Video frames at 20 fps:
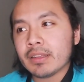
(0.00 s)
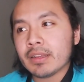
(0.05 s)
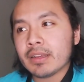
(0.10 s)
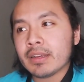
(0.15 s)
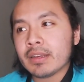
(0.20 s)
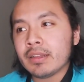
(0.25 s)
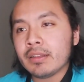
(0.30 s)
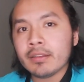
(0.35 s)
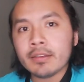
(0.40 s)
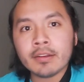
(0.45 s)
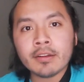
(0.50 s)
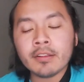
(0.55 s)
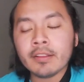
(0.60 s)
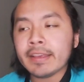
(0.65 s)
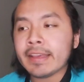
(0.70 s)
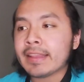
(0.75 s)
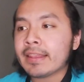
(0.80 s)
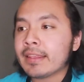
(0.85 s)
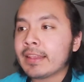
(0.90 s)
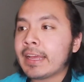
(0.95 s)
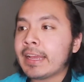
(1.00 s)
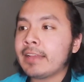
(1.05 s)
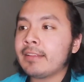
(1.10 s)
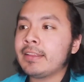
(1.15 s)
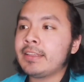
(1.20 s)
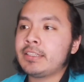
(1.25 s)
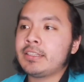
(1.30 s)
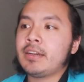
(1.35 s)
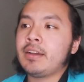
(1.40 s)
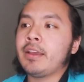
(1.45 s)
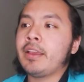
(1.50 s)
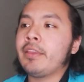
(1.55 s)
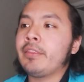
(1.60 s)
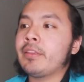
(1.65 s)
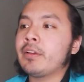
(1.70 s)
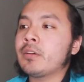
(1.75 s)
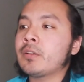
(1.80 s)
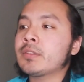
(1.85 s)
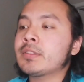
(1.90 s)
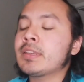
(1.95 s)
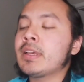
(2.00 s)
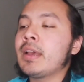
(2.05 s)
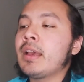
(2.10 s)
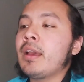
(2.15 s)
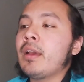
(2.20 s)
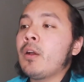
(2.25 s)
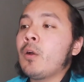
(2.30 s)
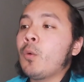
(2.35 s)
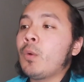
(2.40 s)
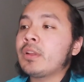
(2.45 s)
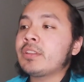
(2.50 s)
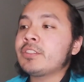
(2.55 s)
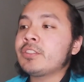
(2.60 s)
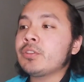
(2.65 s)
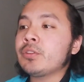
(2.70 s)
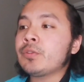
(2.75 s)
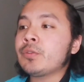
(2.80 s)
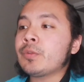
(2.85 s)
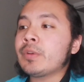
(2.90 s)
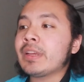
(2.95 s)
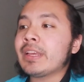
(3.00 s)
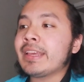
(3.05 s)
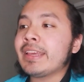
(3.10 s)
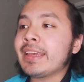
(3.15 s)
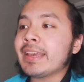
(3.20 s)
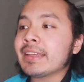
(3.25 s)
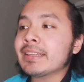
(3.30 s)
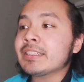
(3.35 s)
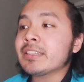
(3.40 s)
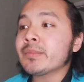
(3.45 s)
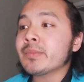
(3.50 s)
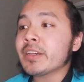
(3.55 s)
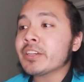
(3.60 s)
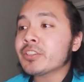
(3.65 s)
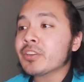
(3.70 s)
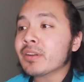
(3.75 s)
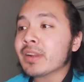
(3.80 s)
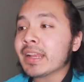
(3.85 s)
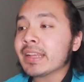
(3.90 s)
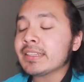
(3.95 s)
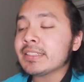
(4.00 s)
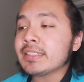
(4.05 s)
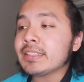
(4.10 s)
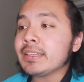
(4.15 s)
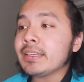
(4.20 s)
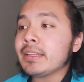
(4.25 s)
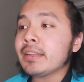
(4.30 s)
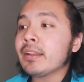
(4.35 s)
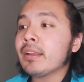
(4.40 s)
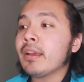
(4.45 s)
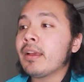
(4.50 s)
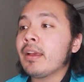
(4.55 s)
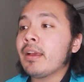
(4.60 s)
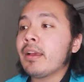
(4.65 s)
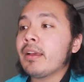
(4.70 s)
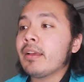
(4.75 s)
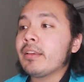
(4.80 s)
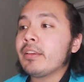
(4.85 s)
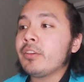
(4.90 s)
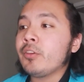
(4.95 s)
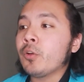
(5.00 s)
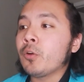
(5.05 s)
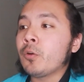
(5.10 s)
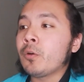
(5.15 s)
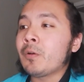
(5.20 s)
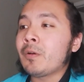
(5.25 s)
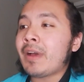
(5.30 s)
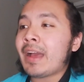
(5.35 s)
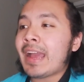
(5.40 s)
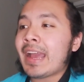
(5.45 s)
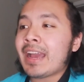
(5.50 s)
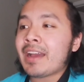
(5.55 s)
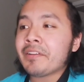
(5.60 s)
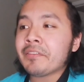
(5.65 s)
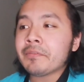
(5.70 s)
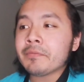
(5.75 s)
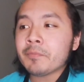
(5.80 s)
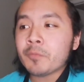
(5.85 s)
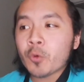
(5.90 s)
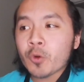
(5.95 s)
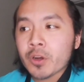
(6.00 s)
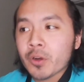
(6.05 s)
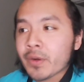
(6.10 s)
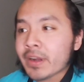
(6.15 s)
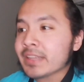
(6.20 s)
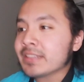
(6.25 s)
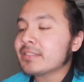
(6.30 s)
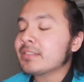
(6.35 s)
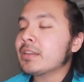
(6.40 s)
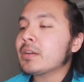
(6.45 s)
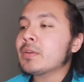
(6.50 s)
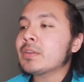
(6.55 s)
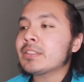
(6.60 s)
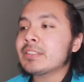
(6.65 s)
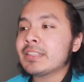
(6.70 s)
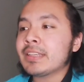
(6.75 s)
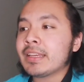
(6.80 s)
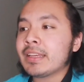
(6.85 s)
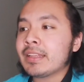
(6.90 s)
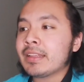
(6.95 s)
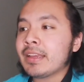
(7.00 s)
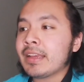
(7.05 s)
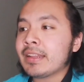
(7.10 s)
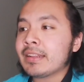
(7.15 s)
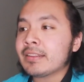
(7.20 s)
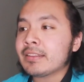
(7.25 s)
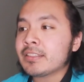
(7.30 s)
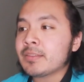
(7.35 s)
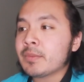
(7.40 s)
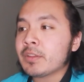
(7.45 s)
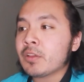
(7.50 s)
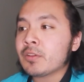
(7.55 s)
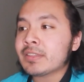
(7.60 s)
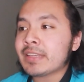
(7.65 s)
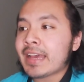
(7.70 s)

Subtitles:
clearly and lightly tonguing those. Once you get to measure 19, you'll have more grace notes and some of those